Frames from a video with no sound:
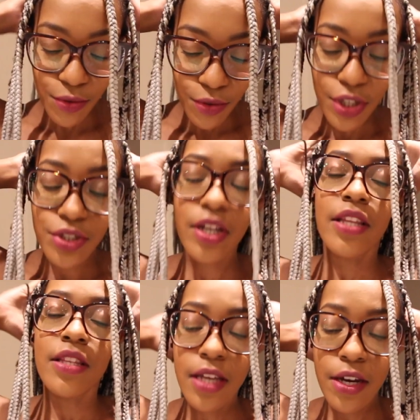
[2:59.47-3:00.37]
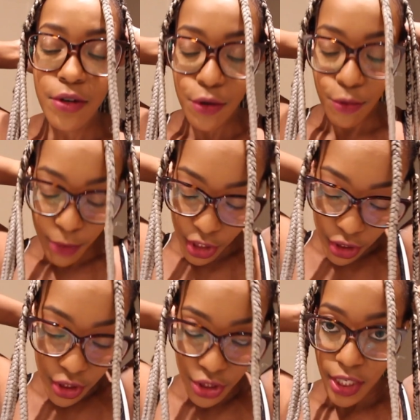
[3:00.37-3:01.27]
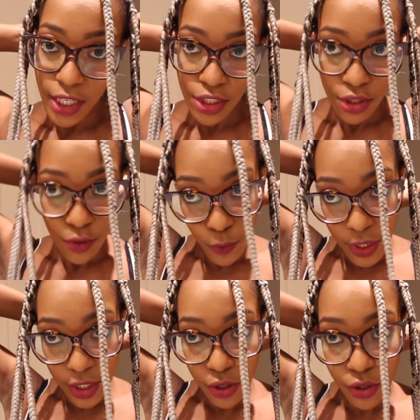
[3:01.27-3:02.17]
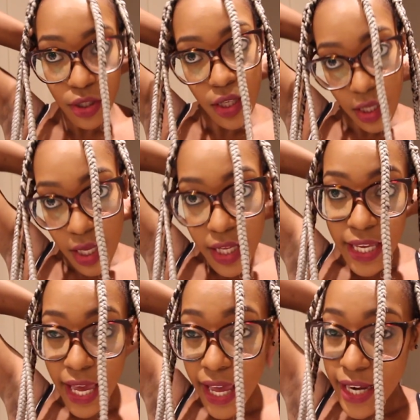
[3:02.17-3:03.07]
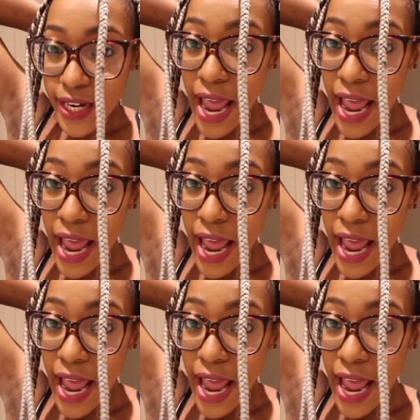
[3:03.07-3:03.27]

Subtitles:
do not try at home, because your edges can